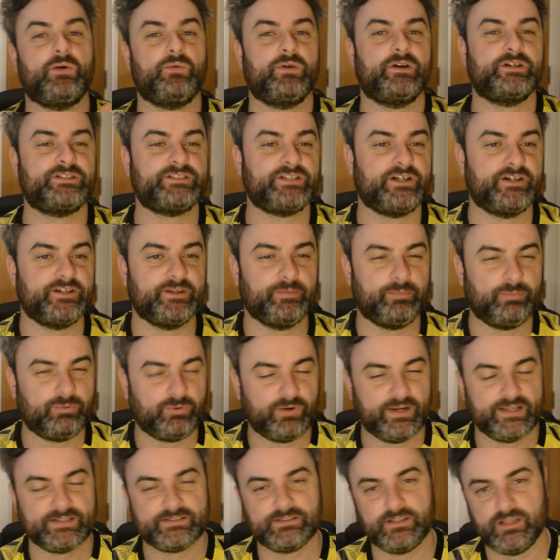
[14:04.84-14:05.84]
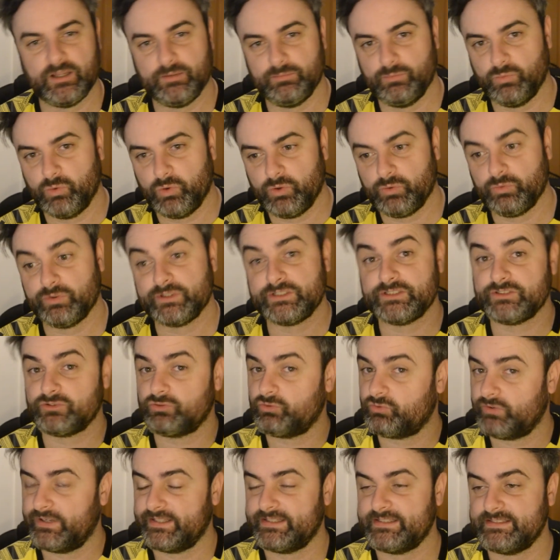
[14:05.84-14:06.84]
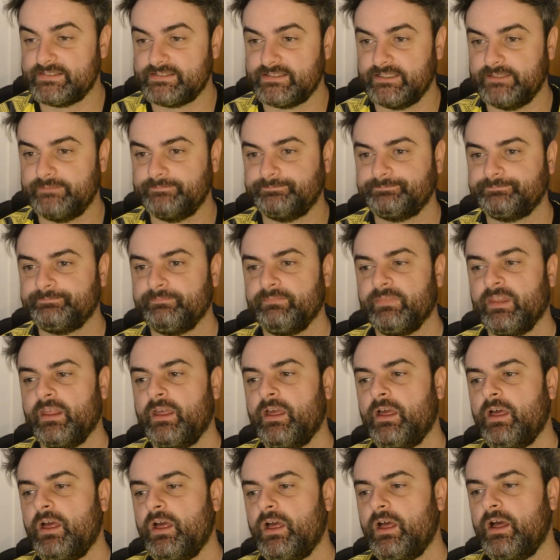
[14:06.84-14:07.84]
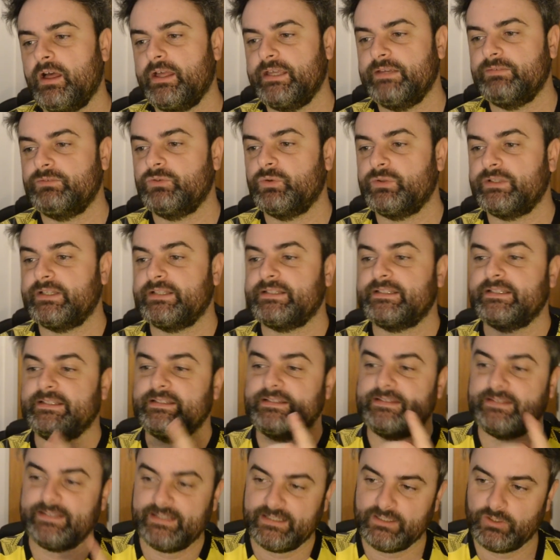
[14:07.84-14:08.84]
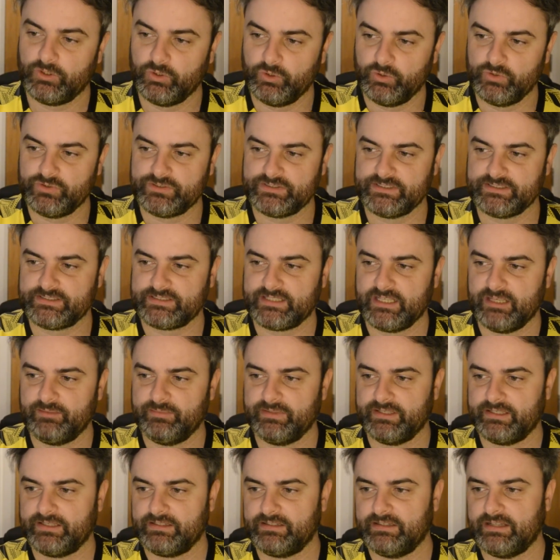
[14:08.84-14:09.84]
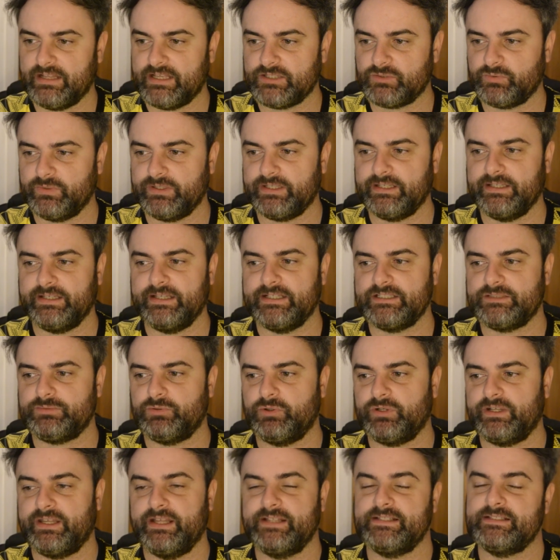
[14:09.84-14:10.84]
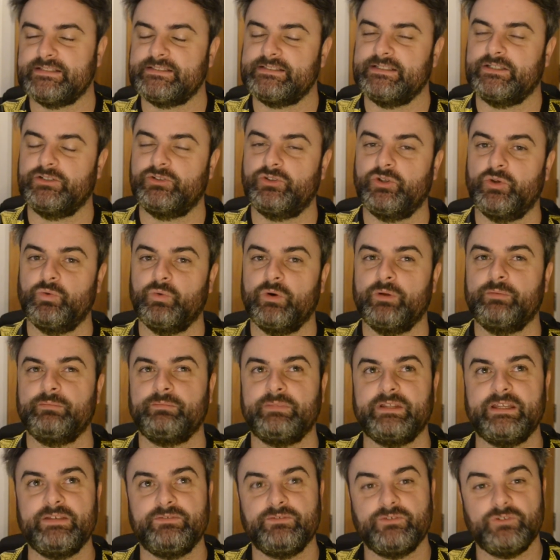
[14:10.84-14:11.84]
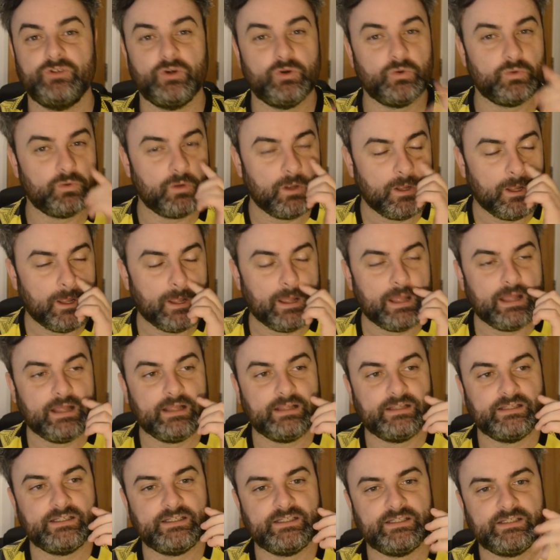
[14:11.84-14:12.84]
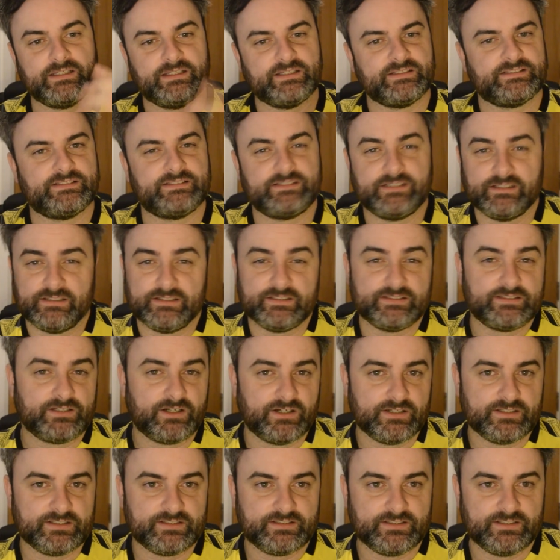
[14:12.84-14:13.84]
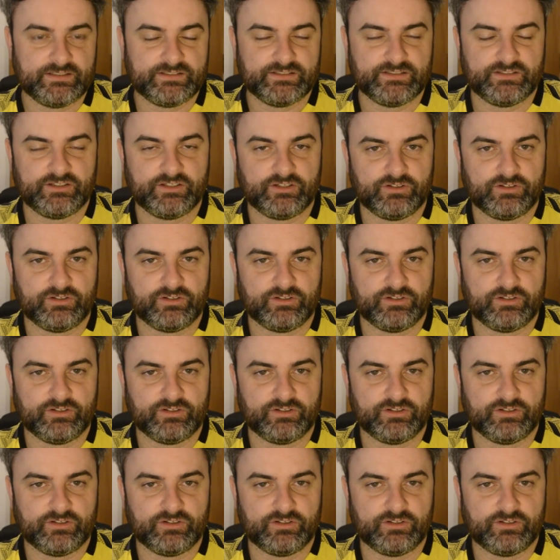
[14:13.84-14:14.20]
are starting to press a lot more, which is great to see. Even though that they did lose this game last week against Sporting Kansas City 2-1, even though it's still the start of the season,